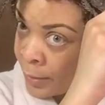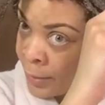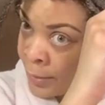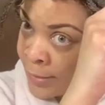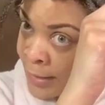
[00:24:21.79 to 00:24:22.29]

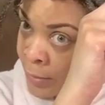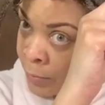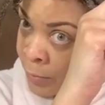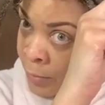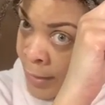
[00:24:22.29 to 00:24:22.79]
Because I
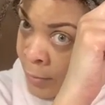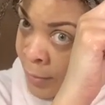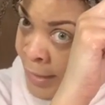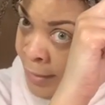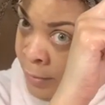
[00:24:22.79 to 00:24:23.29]
don't
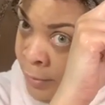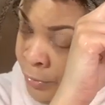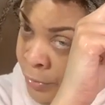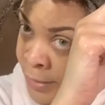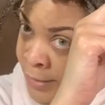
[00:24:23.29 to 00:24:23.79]
like the
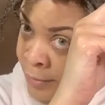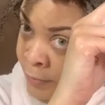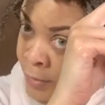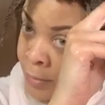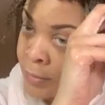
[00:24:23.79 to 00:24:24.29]
stress of
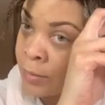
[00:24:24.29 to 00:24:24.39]
the